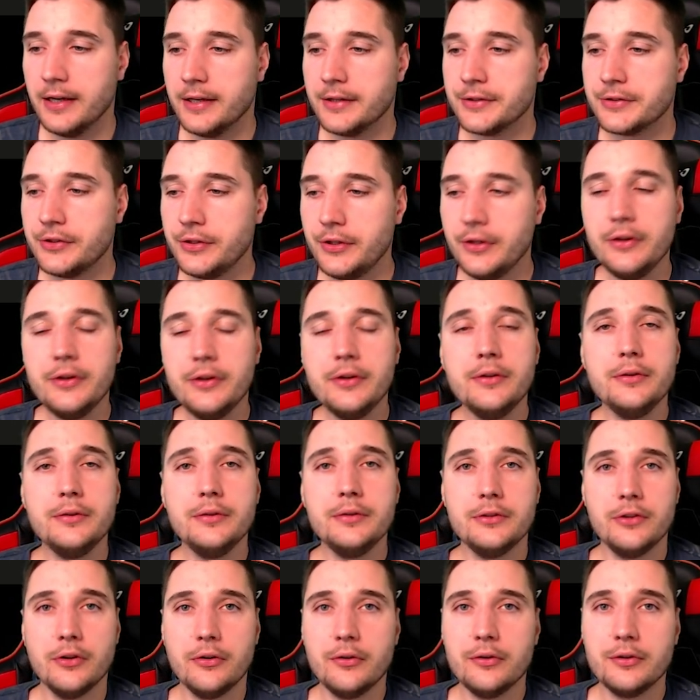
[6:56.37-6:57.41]
so
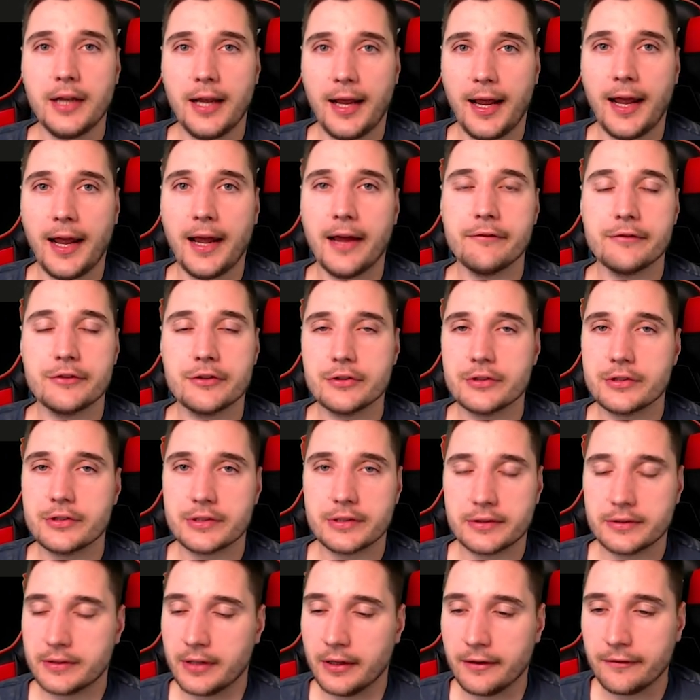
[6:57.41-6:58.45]
you don't have
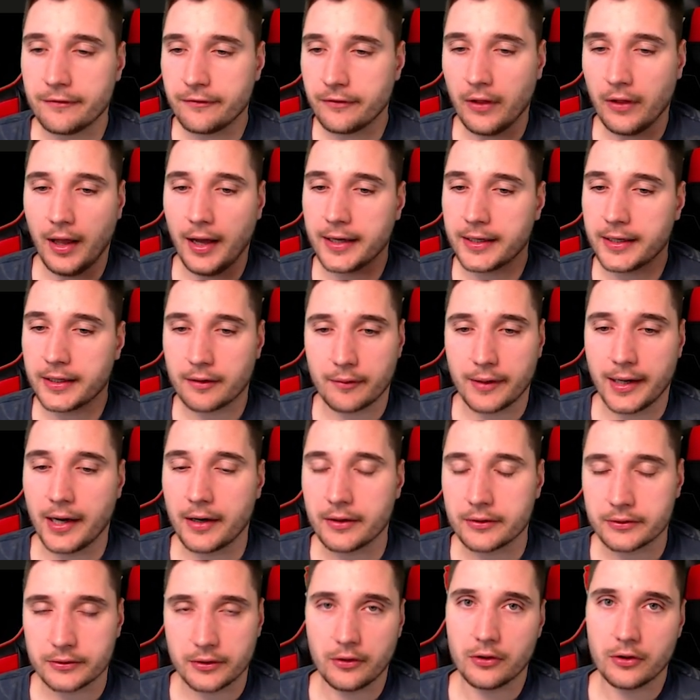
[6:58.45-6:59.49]
just stuff lying
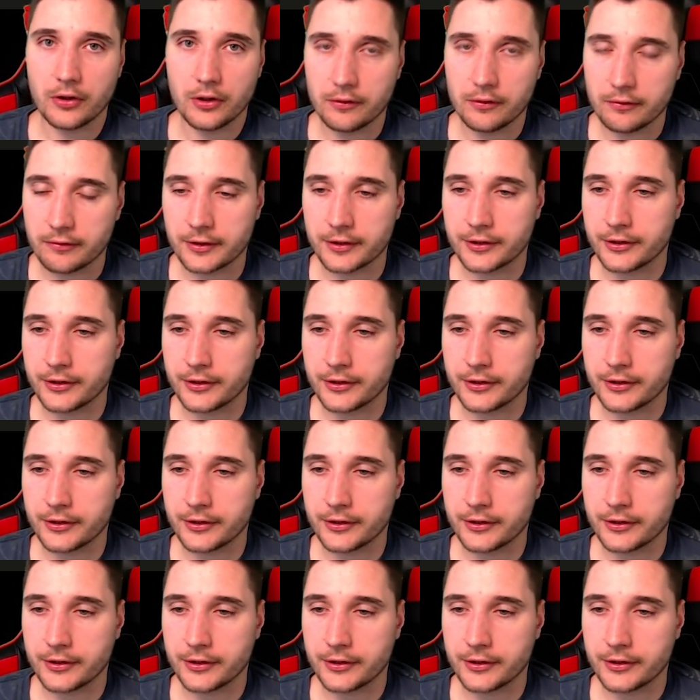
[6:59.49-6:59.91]
around all over